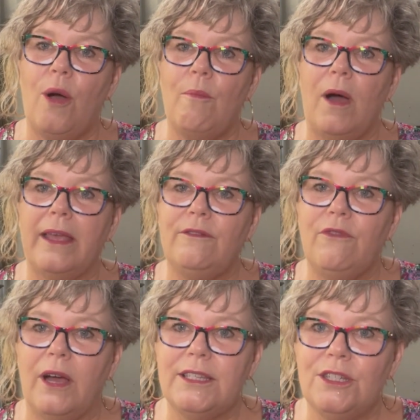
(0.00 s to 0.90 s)
my
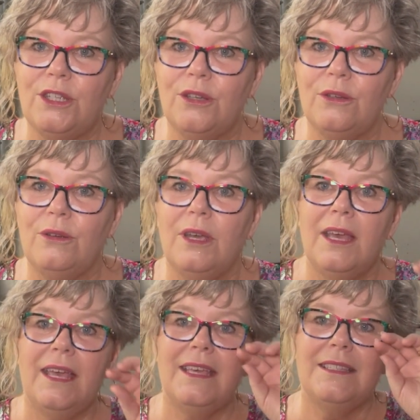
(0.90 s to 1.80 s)
advice to you
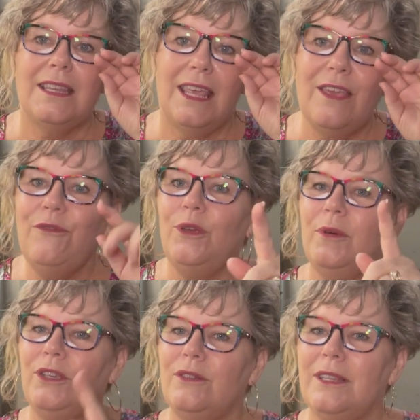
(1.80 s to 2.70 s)
is, if you
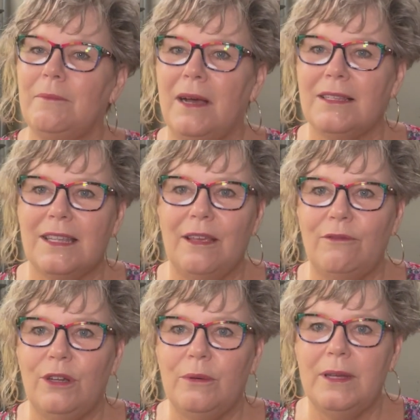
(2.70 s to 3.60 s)
are using masking
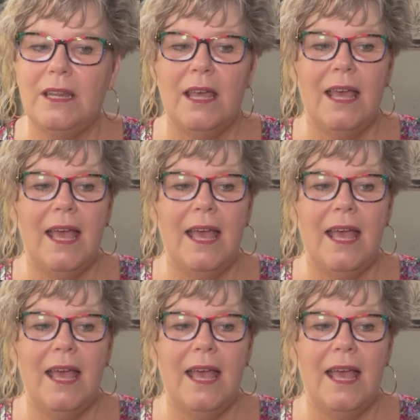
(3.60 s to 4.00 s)
fluid,